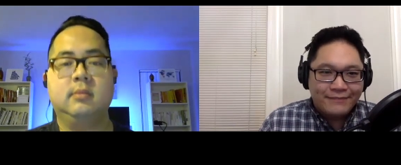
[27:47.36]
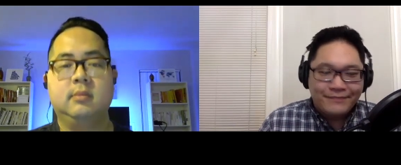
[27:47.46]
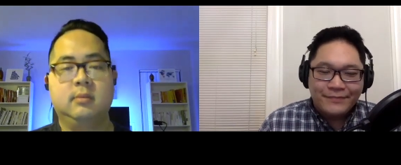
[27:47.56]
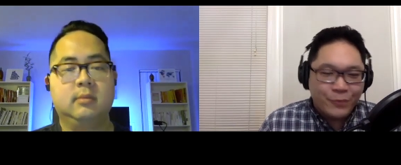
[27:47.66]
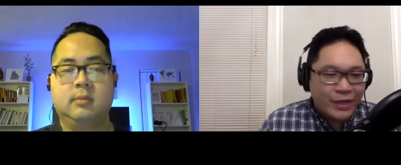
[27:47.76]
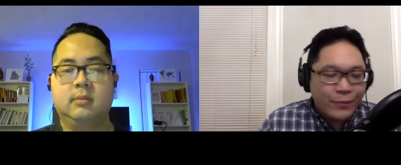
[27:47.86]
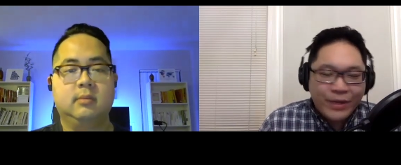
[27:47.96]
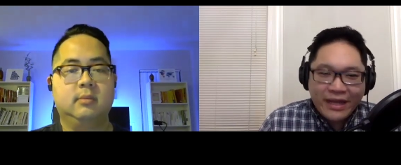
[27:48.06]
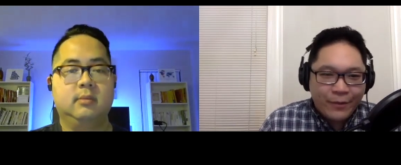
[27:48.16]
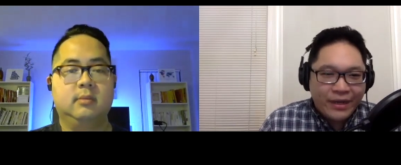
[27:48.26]
Speaker 1: we
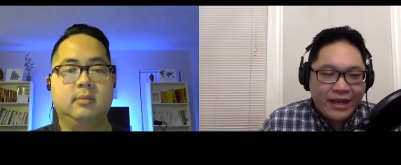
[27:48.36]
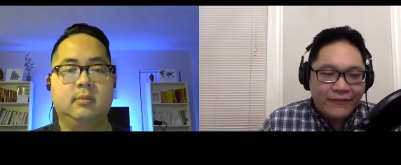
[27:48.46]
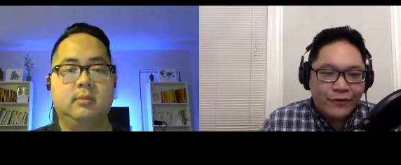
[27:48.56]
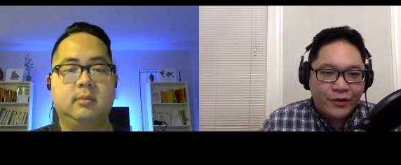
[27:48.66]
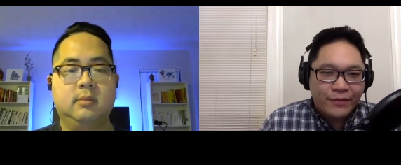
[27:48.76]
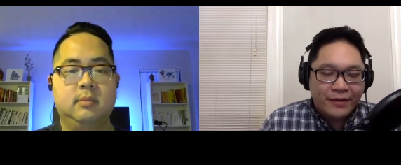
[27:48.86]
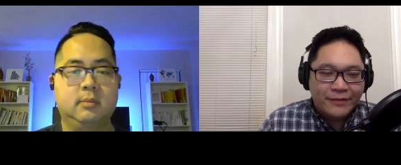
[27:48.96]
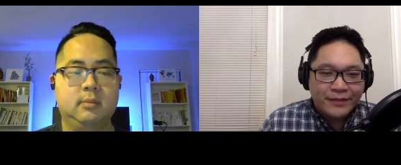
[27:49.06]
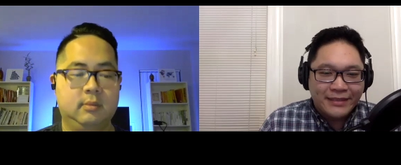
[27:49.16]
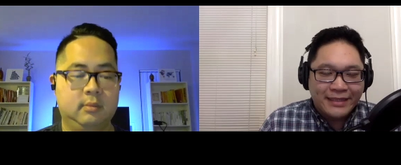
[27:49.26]
we'd we'd have heard about it,
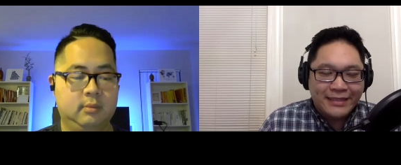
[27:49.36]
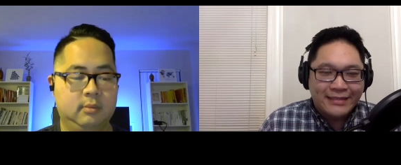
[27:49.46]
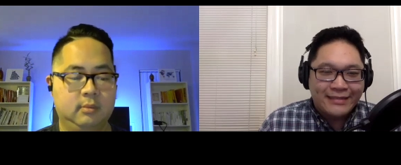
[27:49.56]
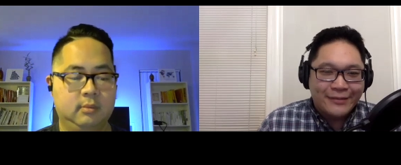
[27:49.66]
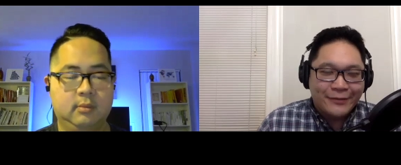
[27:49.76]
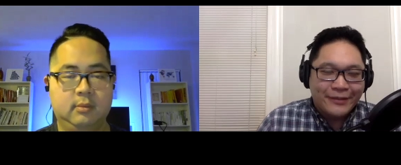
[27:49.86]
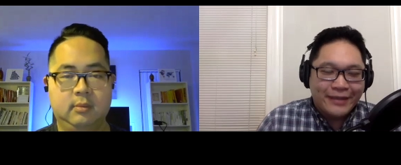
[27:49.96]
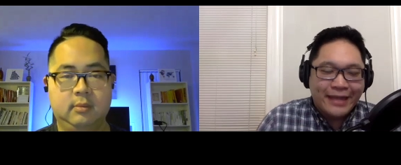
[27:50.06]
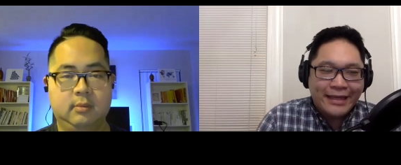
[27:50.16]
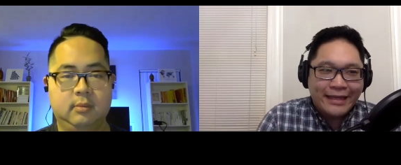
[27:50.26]
because I you know like
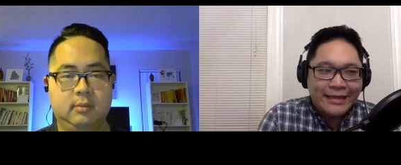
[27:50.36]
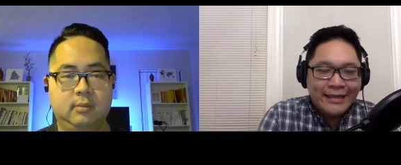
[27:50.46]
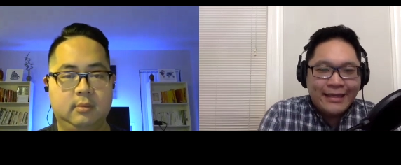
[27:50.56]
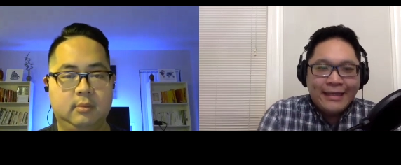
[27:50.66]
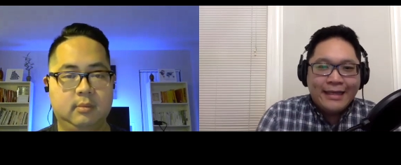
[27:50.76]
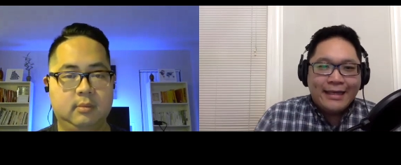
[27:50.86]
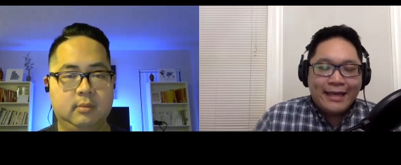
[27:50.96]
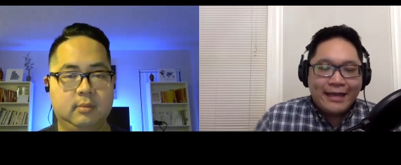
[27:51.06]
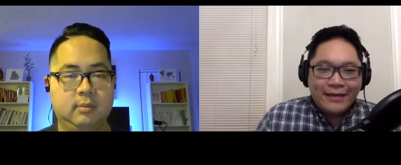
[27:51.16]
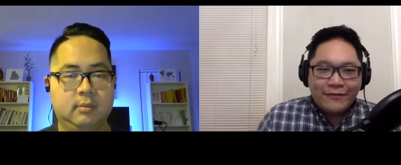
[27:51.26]
any
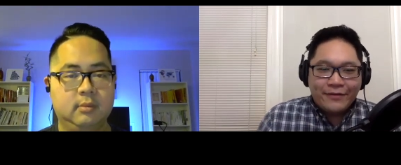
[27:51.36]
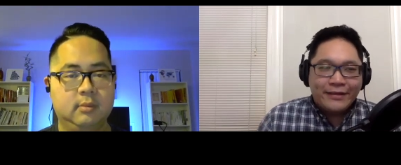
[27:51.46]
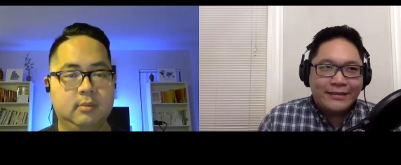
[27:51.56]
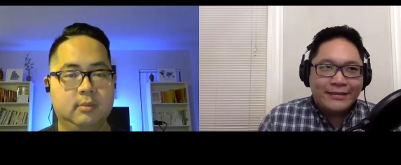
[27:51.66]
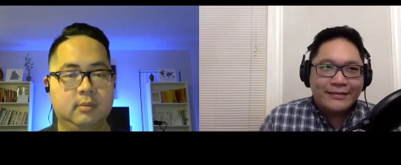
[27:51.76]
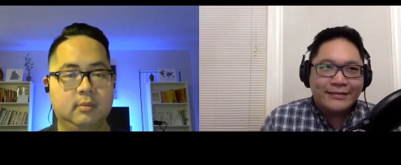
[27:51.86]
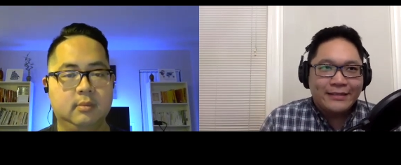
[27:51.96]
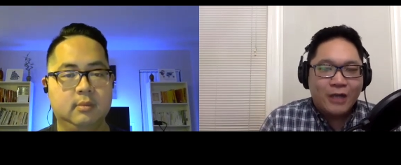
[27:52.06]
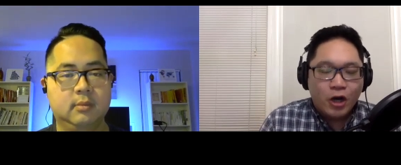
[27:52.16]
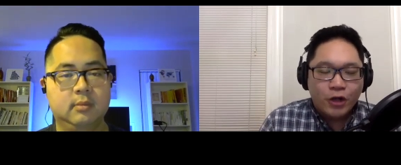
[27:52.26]
any
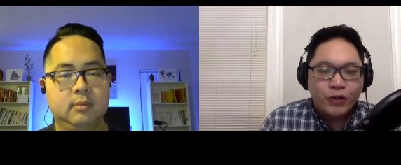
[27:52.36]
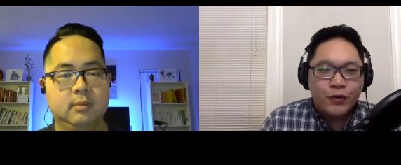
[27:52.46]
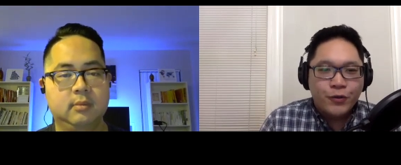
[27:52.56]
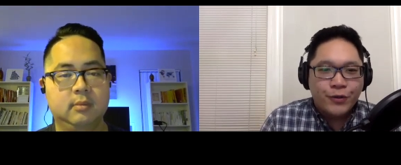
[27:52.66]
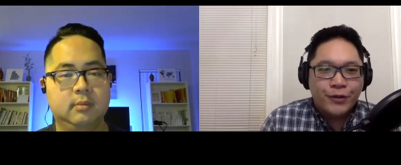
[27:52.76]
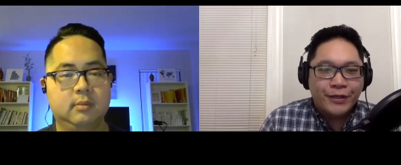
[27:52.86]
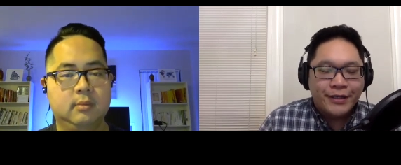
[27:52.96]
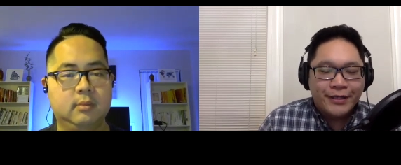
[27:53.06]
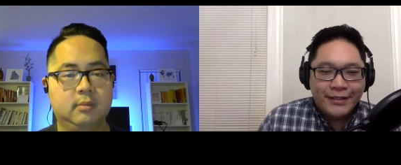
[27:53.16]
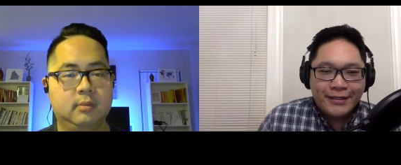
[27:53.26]
hardcore
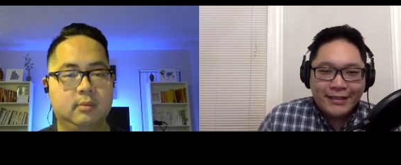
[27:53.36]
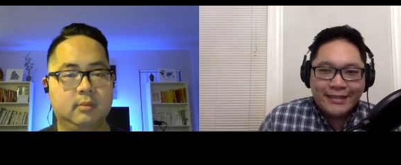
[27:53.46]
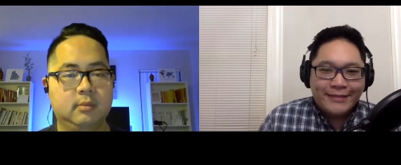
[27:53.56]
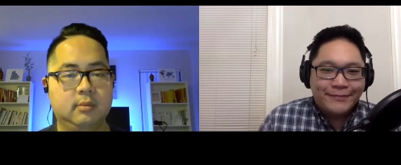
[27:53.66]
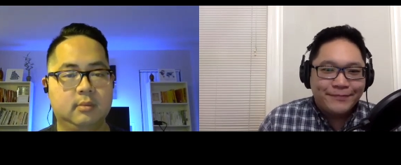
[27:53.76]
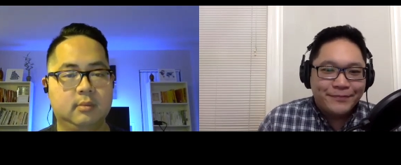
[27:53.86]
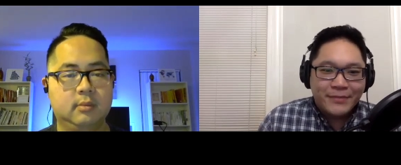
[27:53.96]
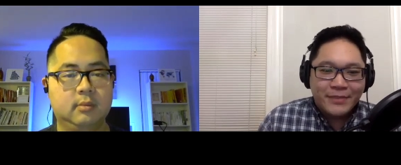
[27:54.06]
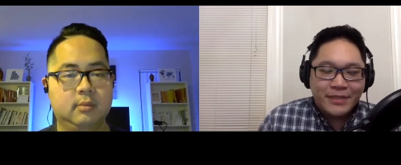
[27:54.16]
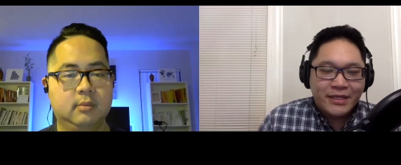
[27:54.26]
um,
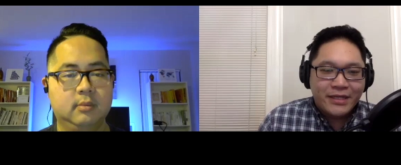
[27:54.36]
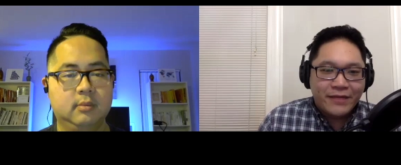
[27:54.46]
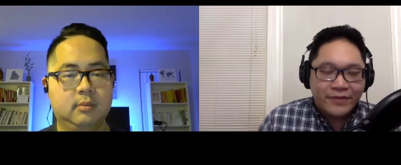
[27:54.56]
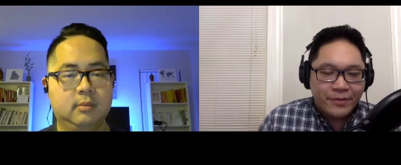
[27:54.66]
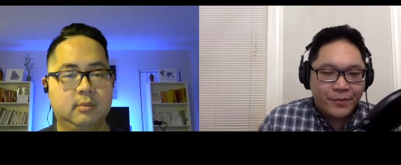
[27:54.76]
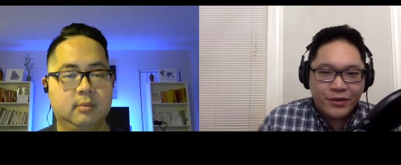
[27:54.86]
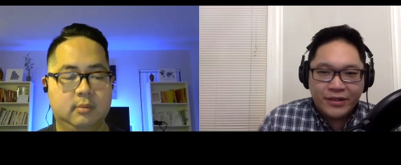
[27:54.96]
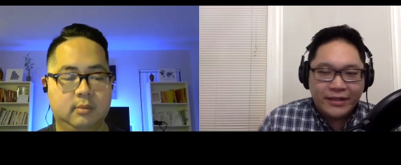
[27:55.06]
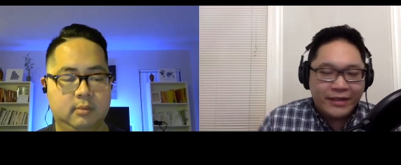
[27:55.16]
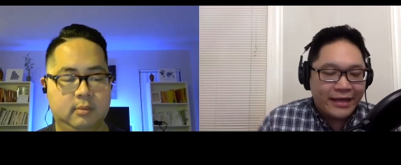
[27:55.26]
kind of
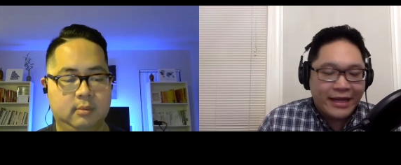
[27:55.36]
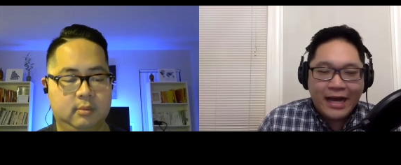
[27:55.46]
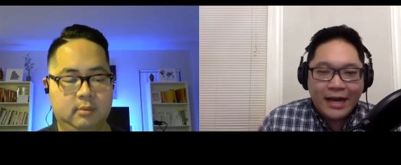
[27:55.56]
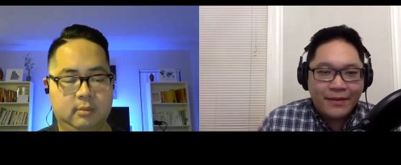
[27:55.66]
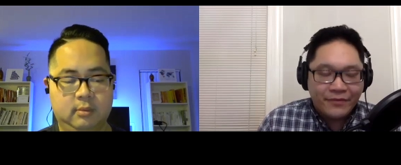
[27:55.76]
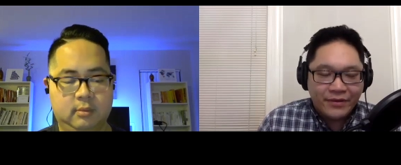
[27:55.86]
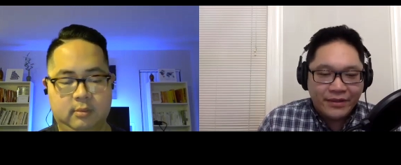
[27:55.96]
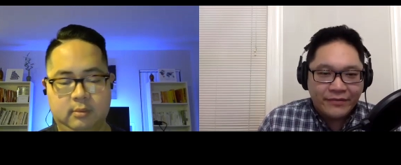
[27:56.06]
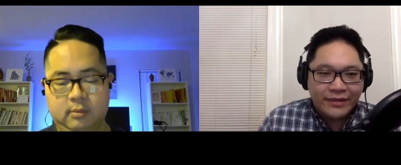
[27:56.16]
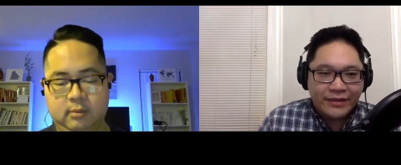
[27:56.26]
community, any hobby really,
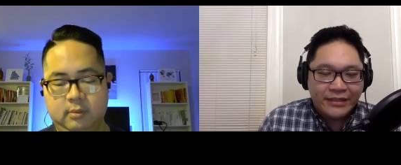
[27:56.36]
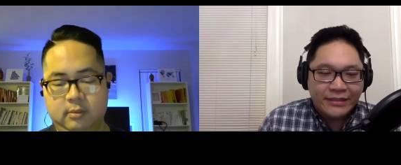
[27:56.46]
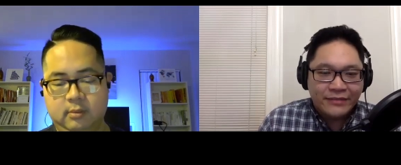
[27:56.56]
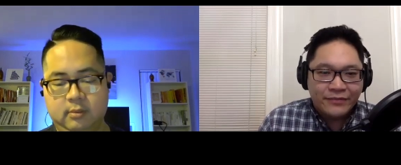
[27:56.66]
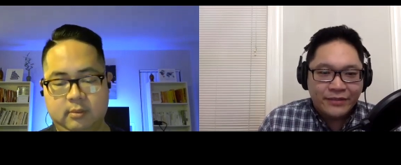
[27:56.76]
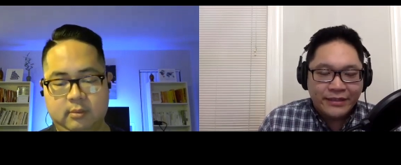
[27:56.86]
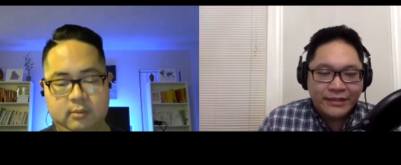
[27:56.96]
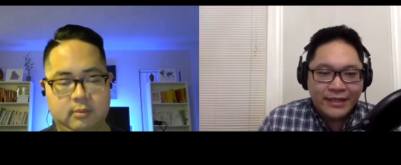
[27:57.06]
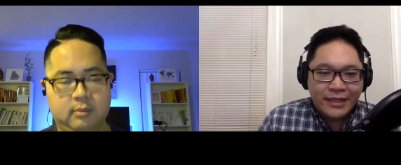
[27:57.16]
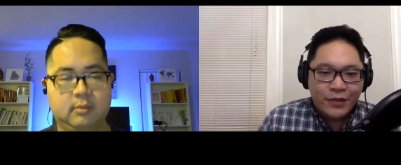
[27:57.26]
right? It's really
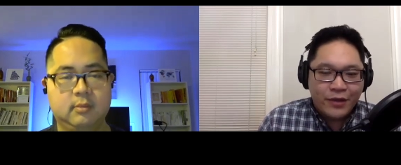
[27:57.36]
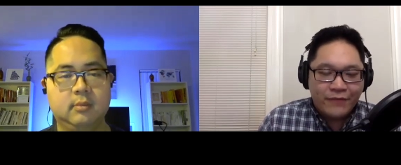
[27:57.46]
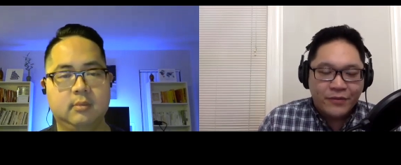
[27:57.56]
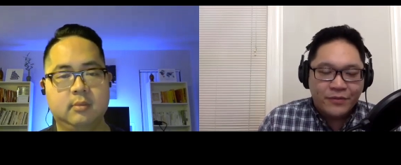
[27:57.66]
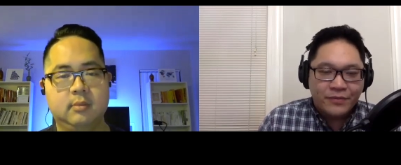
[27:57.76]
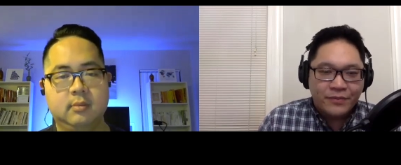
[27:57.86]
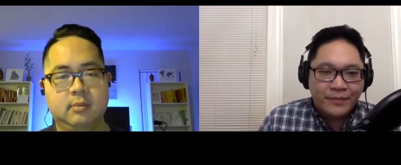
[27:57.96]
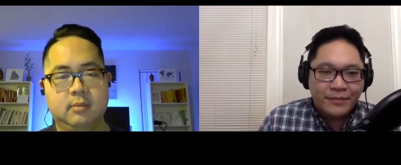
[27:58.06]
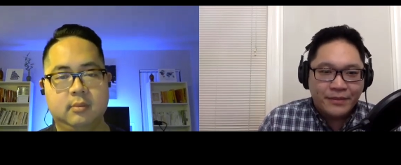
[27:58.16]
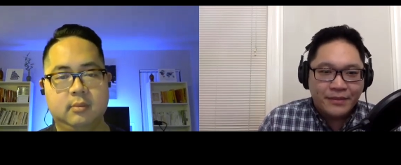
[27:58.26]
you have multiple
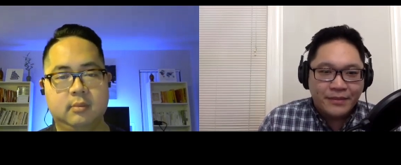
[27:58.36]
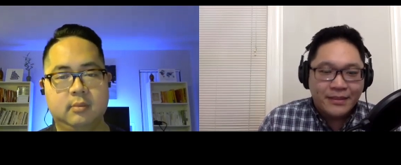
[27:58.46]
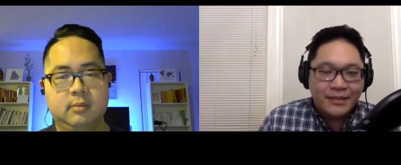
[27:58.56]
people